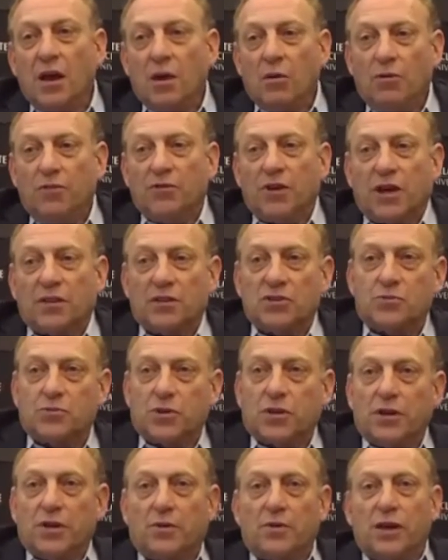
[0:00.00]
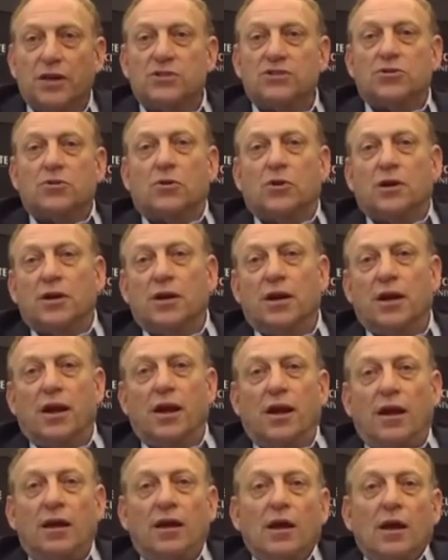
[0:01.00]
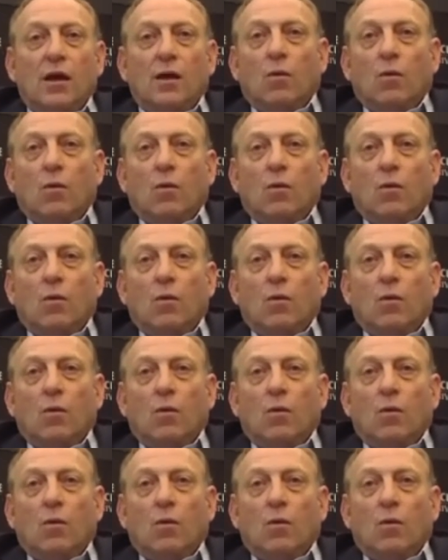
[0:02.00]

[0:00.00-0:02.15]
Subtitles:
we've got this really great story today,